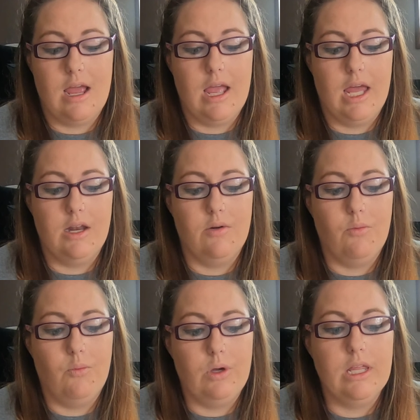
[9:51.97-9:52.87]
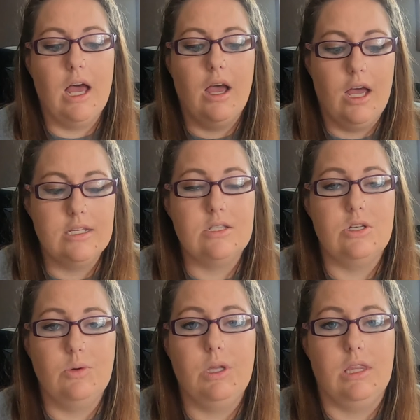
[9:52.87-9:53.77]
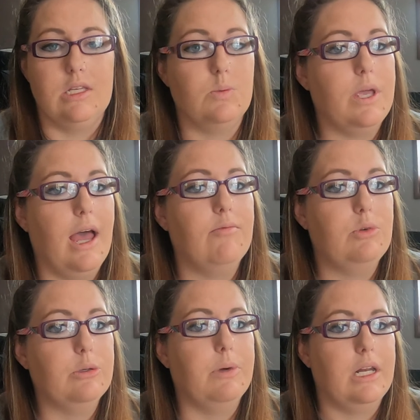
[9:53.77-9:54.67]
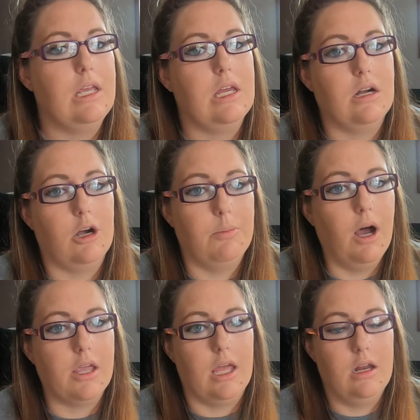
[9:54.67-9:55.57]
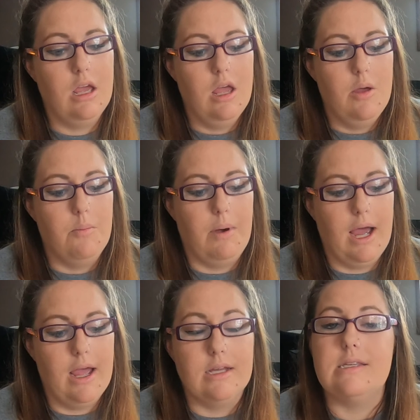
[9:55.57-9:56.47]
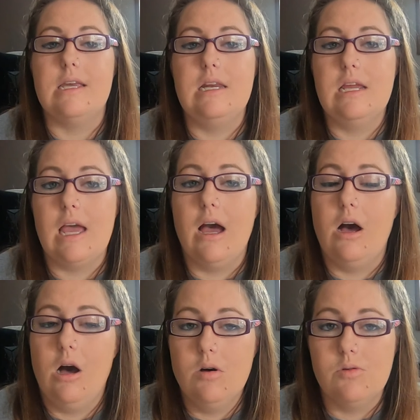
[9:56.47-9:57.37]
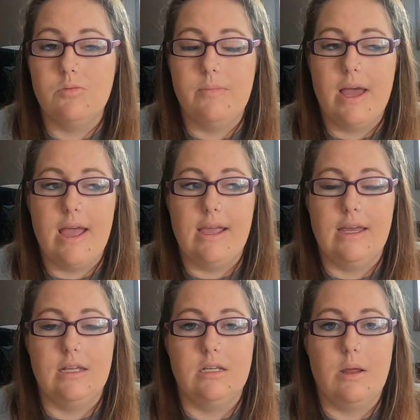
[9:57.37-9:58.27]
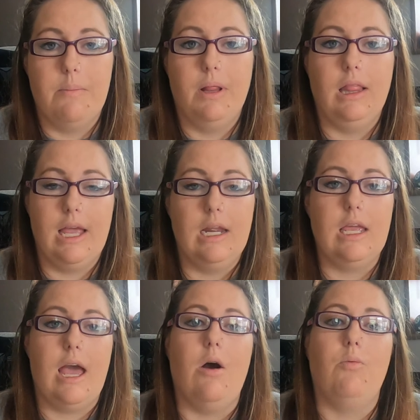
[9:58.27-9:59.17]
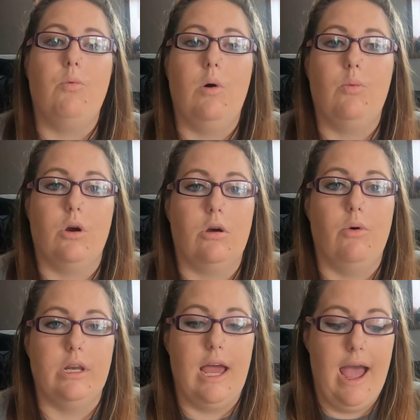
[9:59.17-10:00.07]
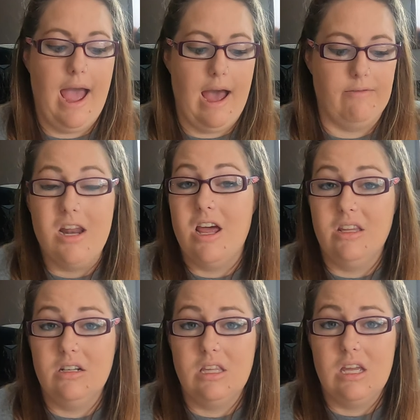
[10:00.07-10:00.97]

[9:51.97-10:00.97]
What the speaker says: And with us doing this, we have more money in our pocket by us eating at home and planning out what we're going to have. Another